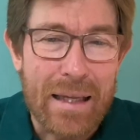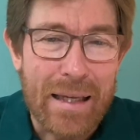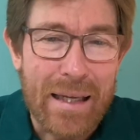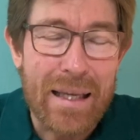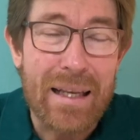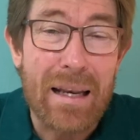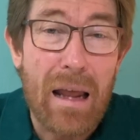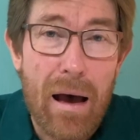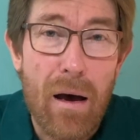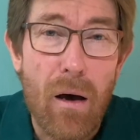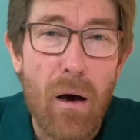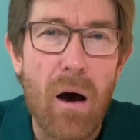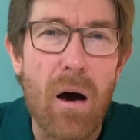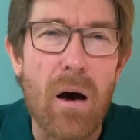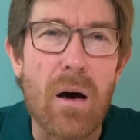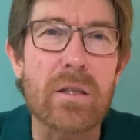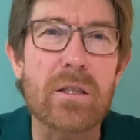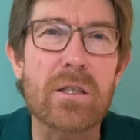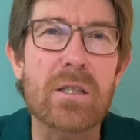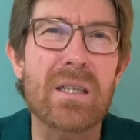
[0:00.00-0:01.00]
in our
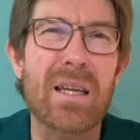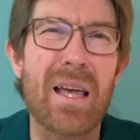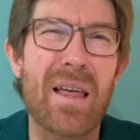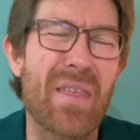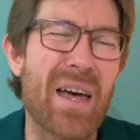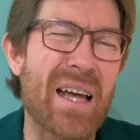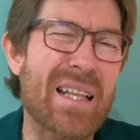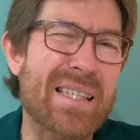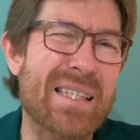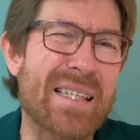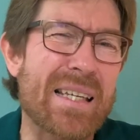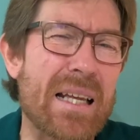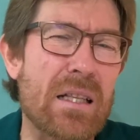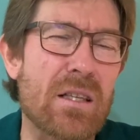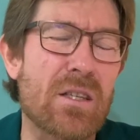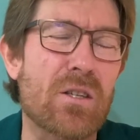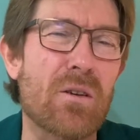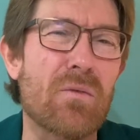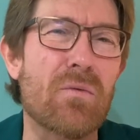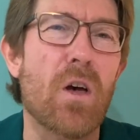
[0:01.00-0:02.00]
hearts, that
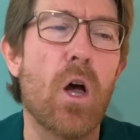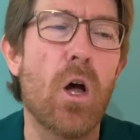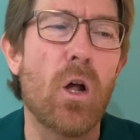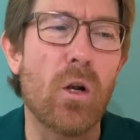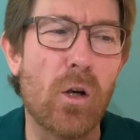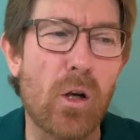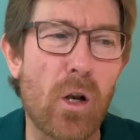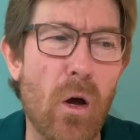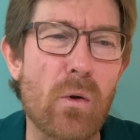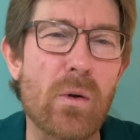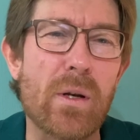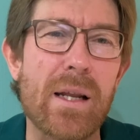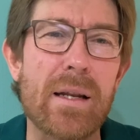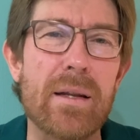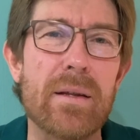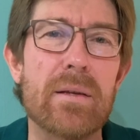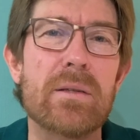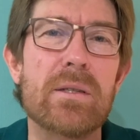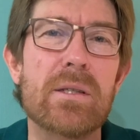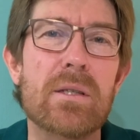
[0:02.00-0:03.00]
sense of
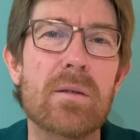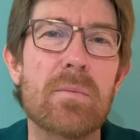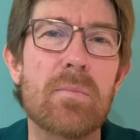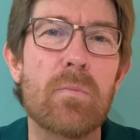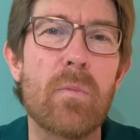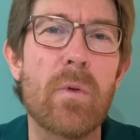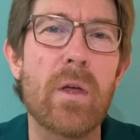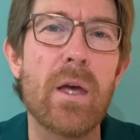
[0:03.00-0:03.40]
loneliness.